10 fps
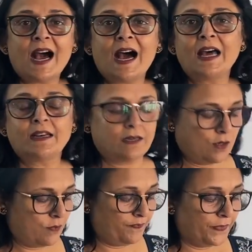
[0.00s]
are
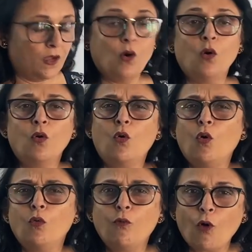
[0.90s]

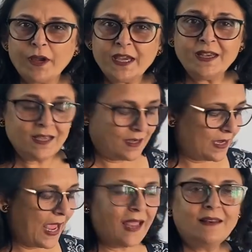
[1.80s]
ovoid
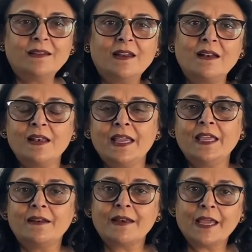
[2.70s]
and little
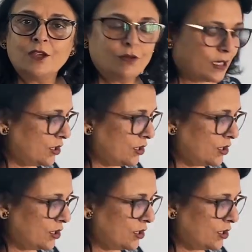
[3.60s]
irregular